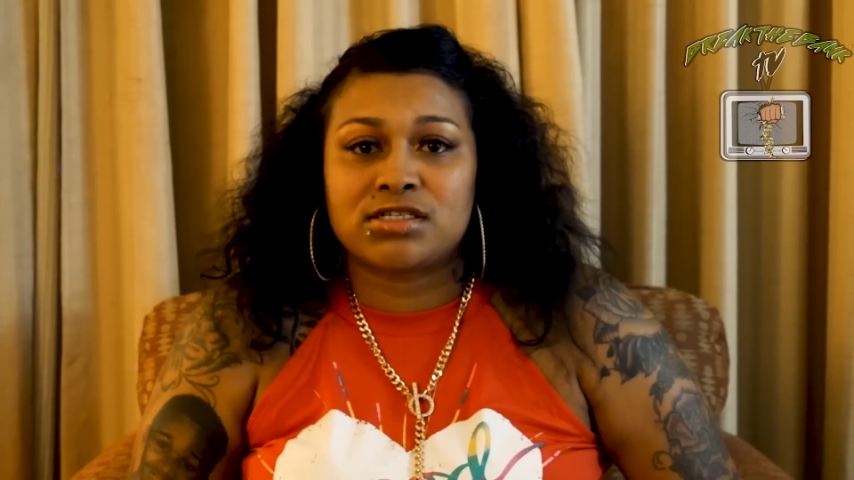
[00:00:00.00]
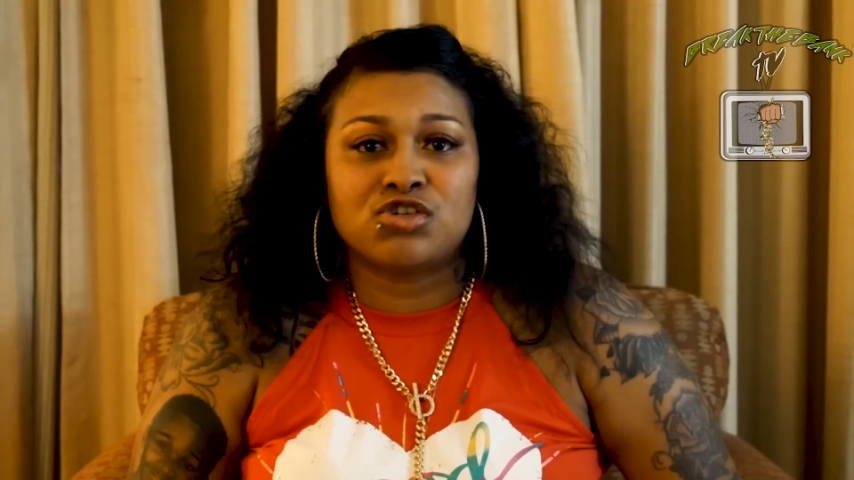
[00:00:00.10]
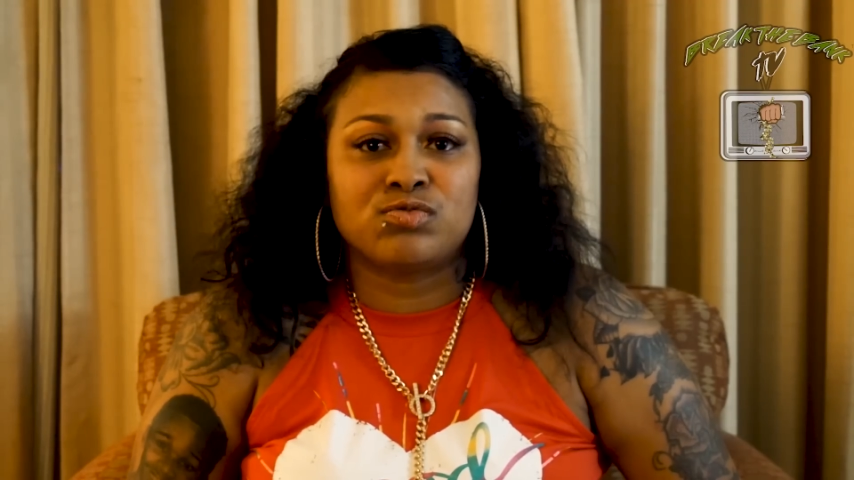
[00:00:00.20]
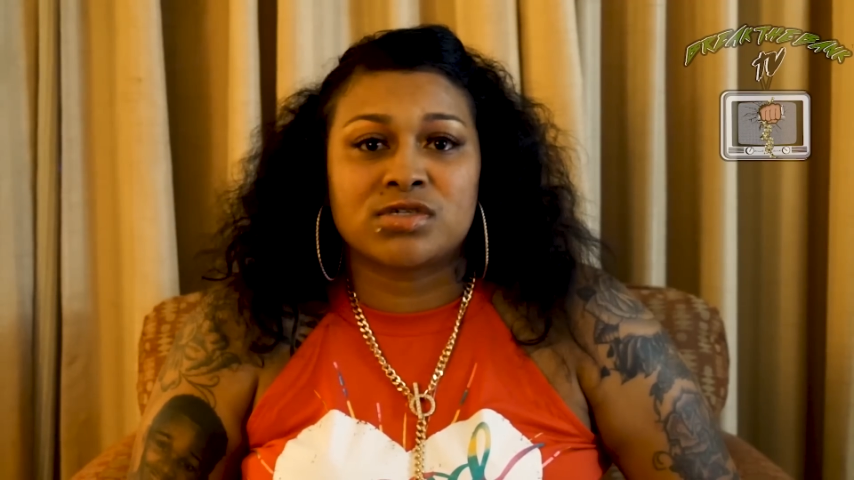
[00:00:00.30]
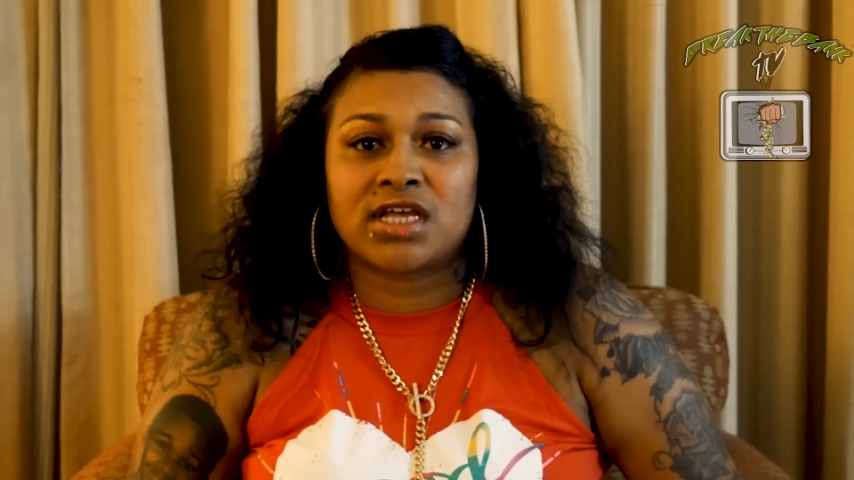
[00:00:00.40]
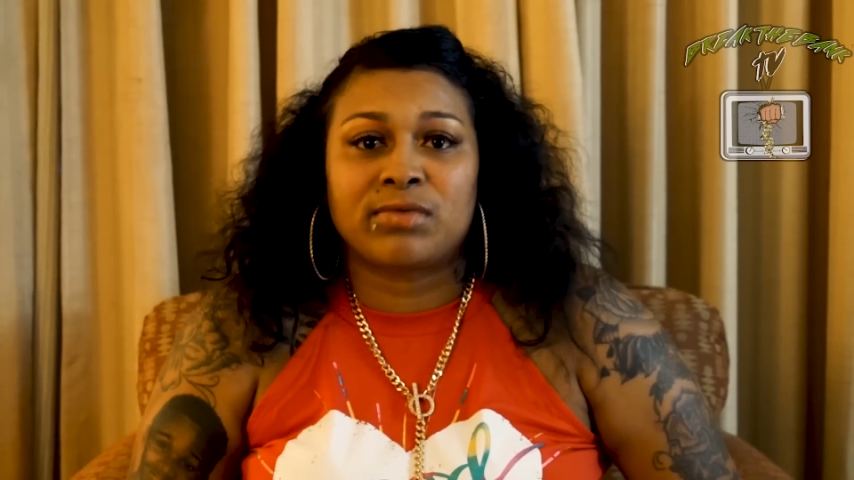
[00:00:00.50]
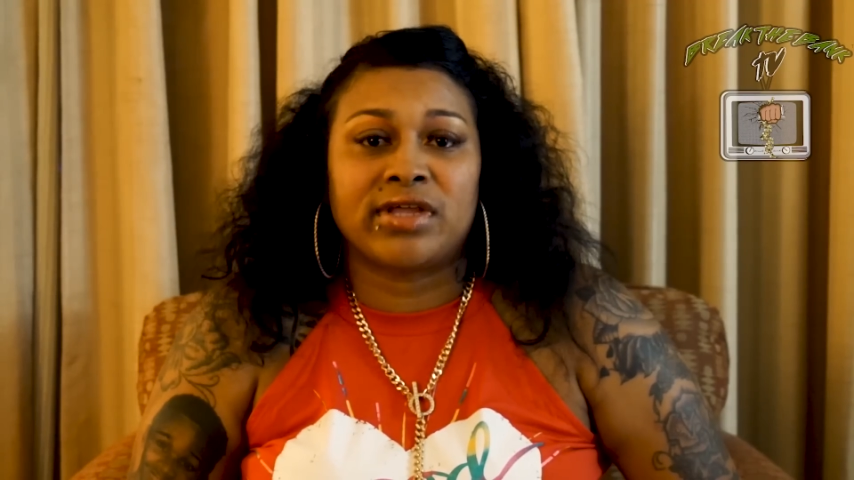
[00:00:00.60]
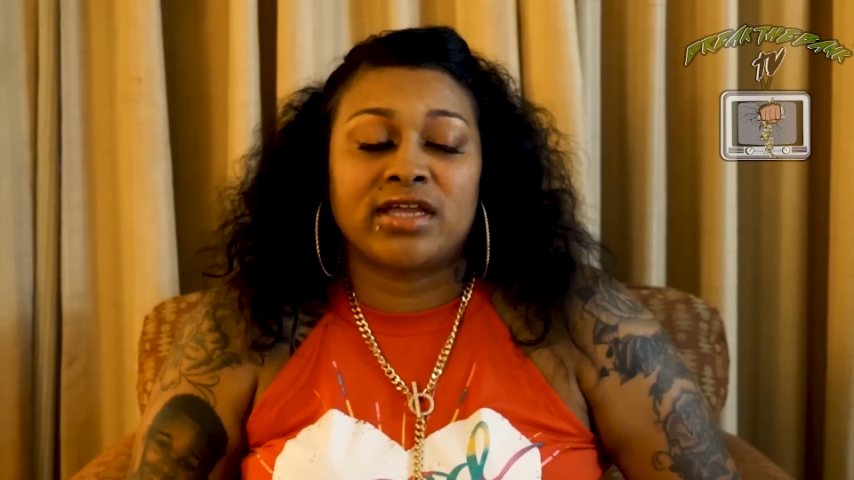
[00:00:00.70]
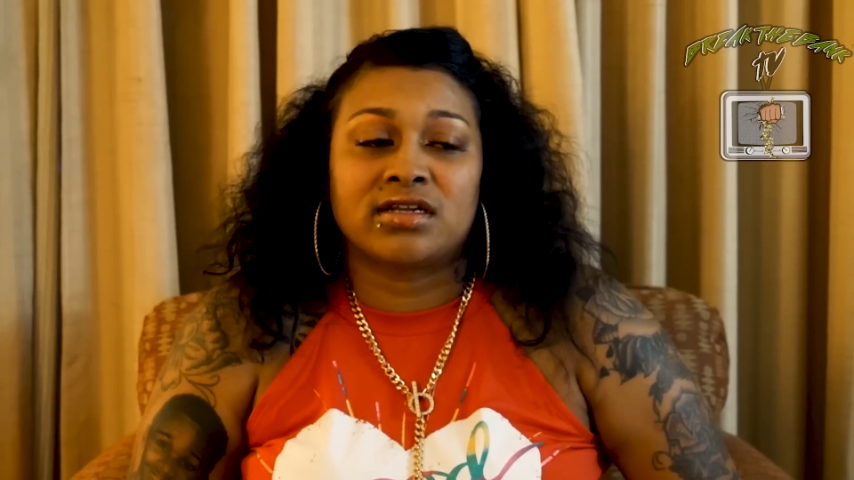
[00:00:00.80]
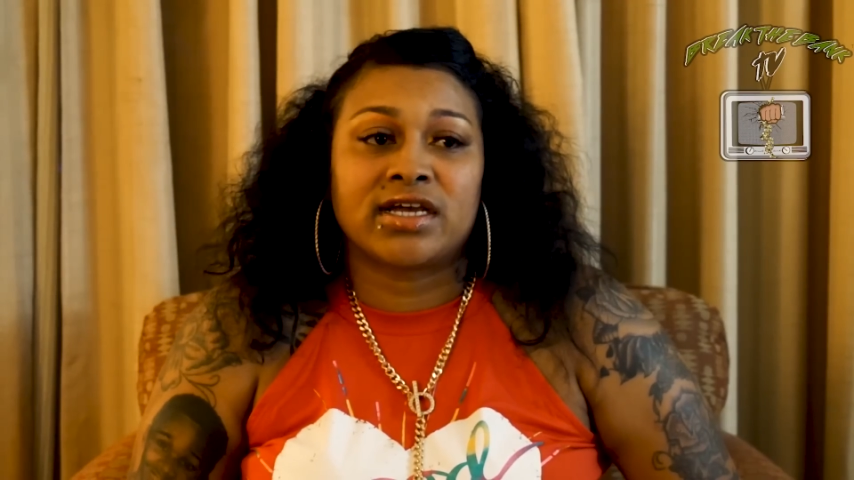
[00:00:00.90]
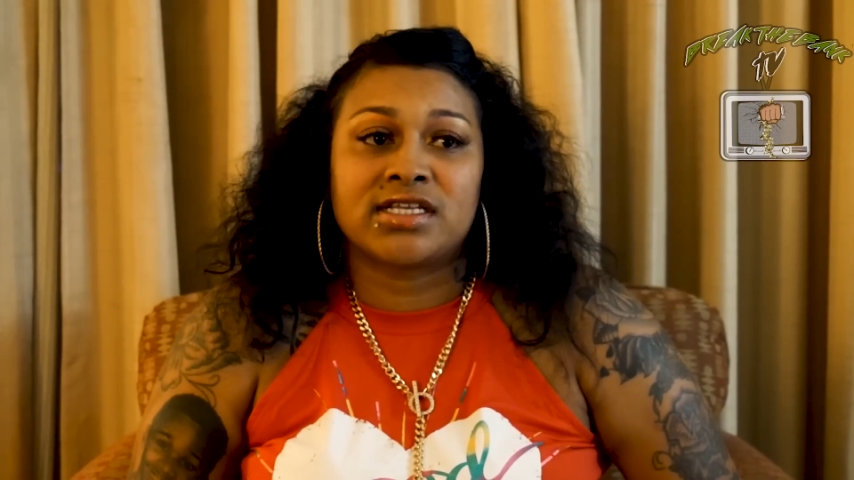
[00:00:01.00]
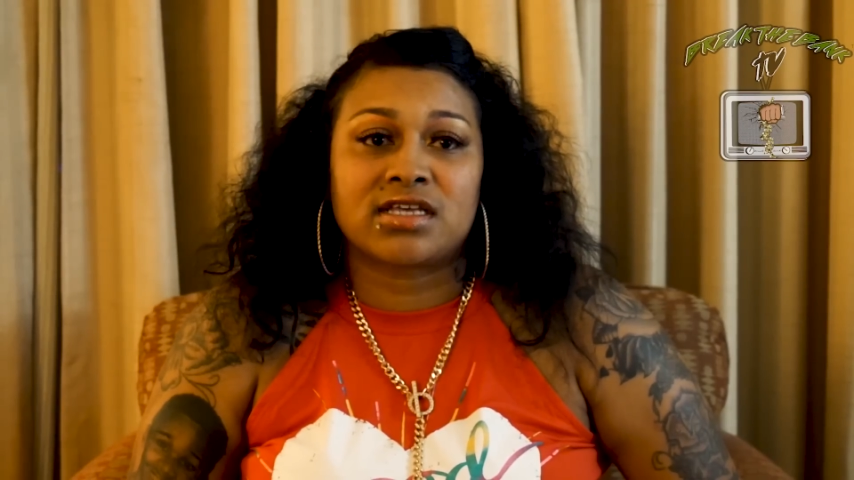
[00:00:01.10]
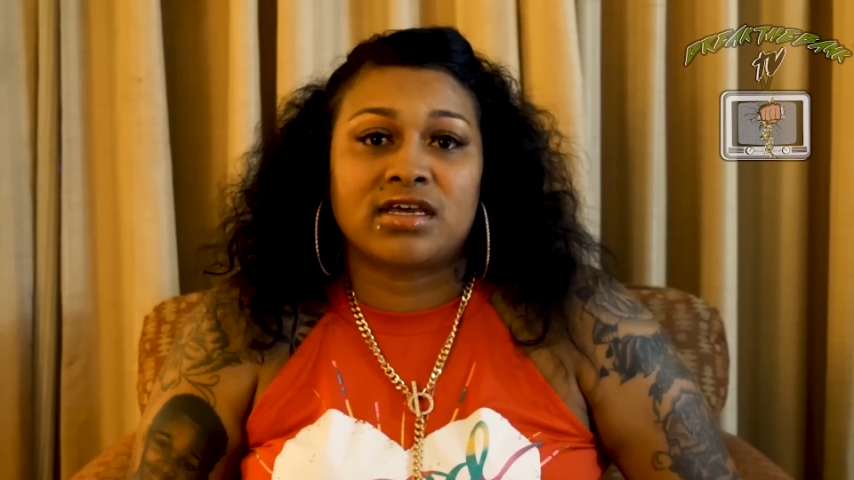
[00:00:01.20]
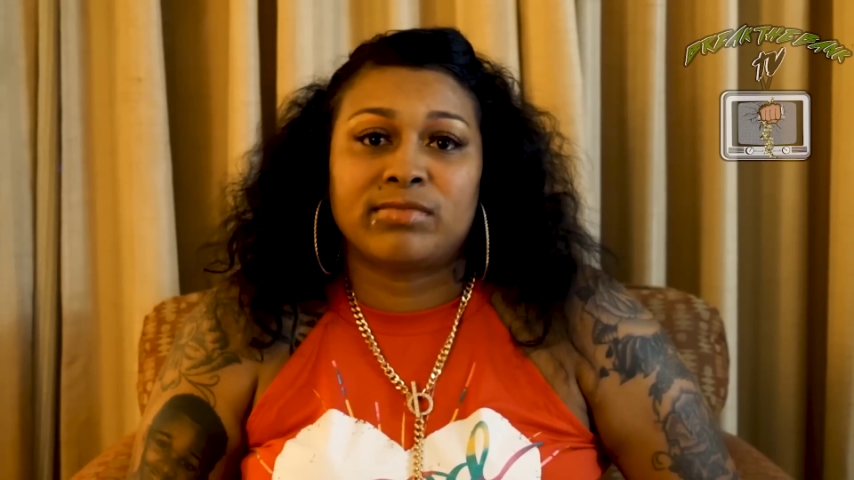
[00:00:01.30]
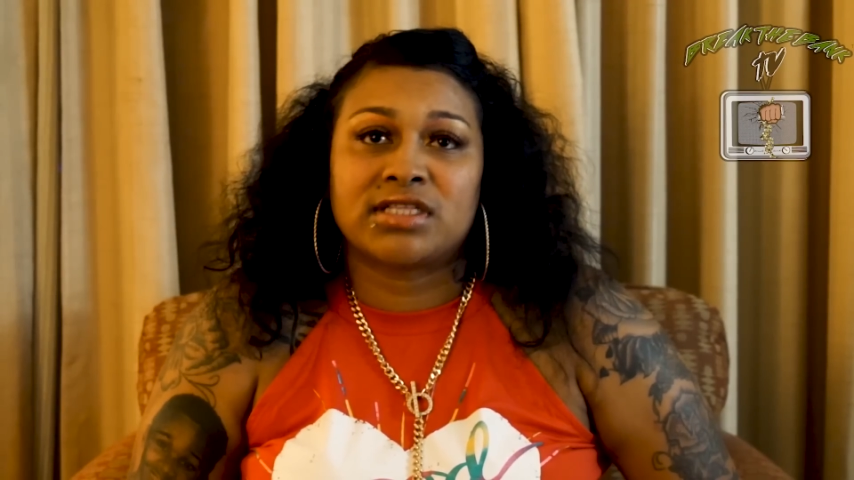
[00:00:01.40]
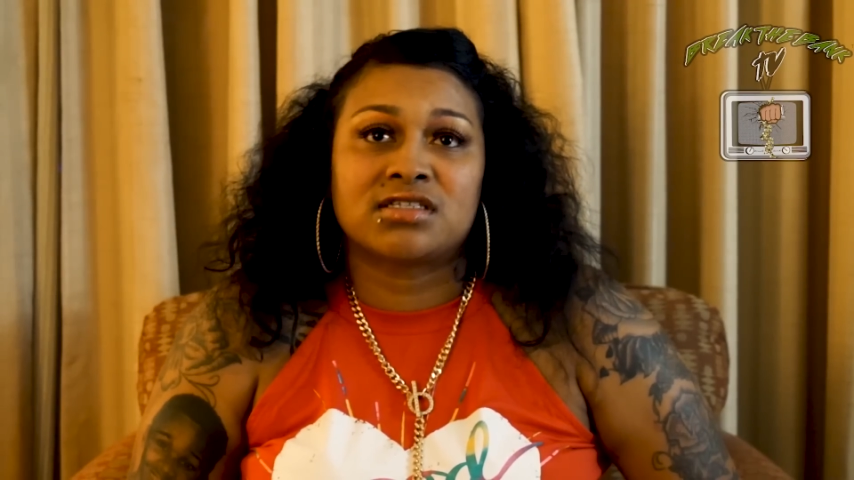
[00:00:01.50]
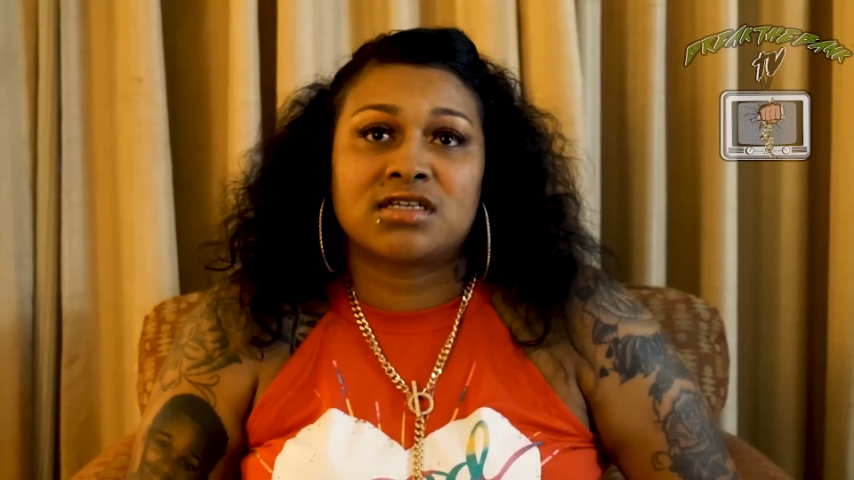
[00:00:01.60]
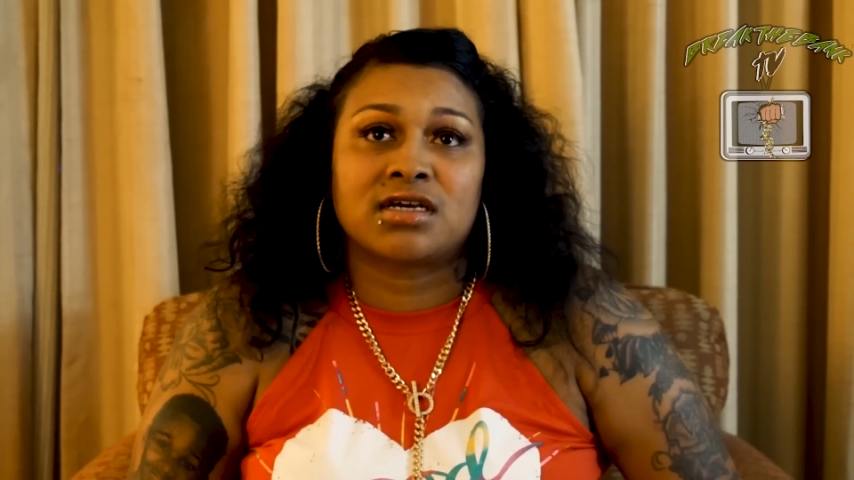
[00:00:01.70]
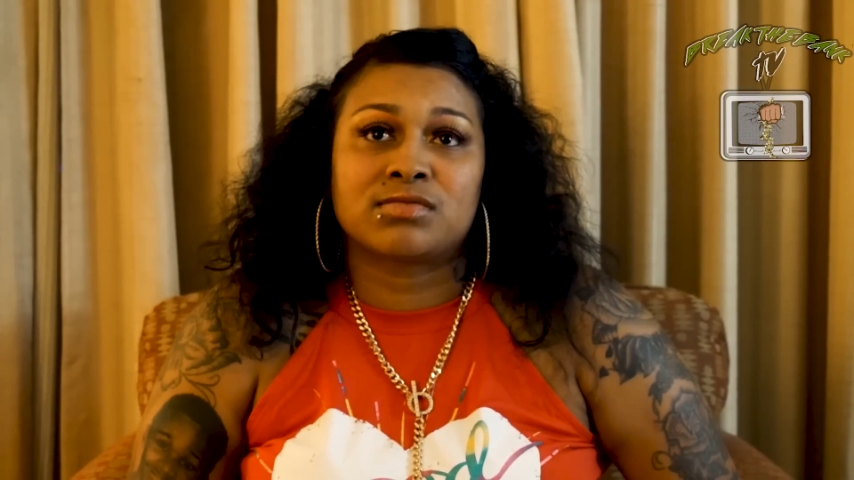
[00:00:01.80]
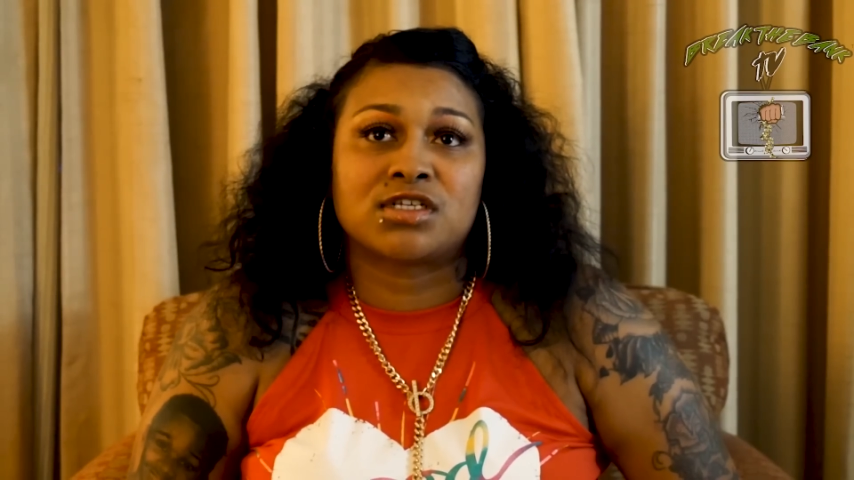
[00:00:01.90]
Snoop was not playing a dice game at the
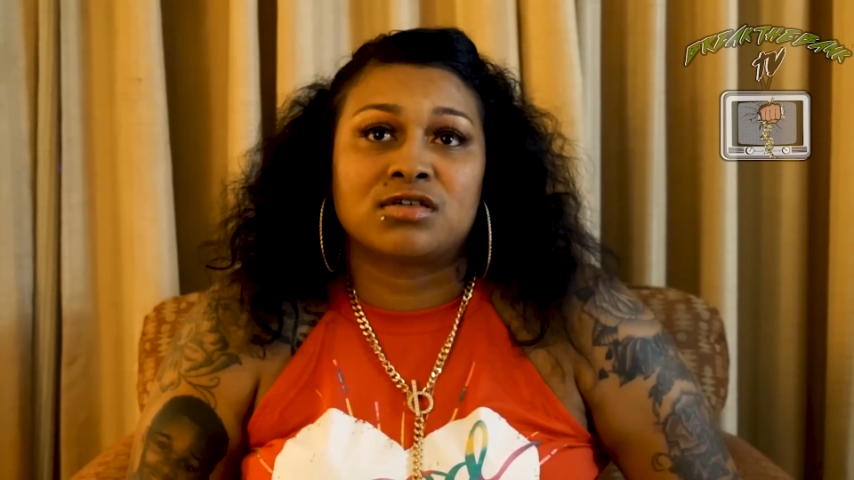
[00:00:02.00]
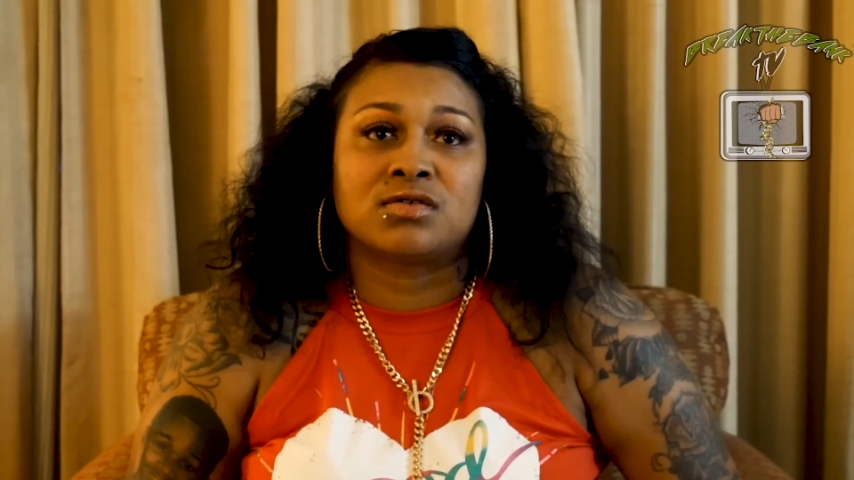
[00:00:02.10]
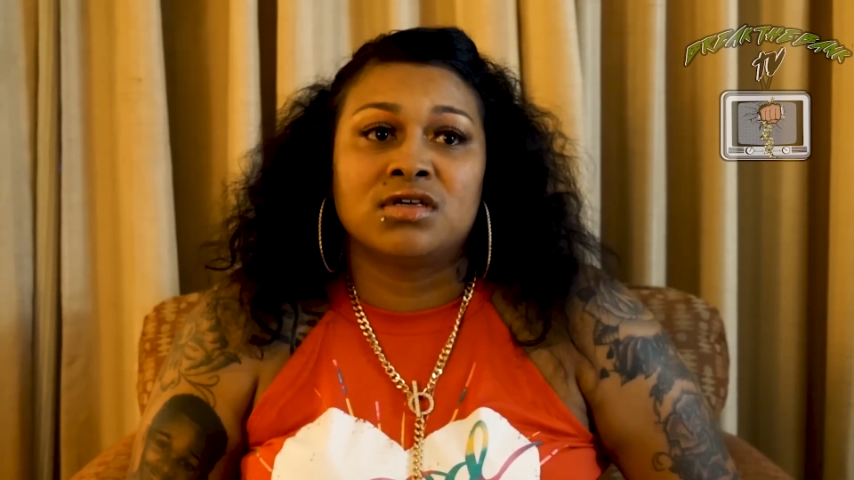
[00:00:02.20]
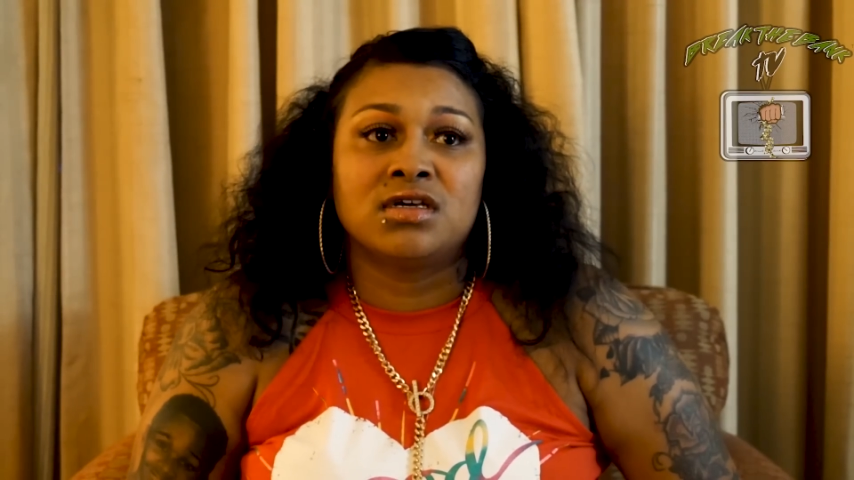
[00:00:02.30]
time, so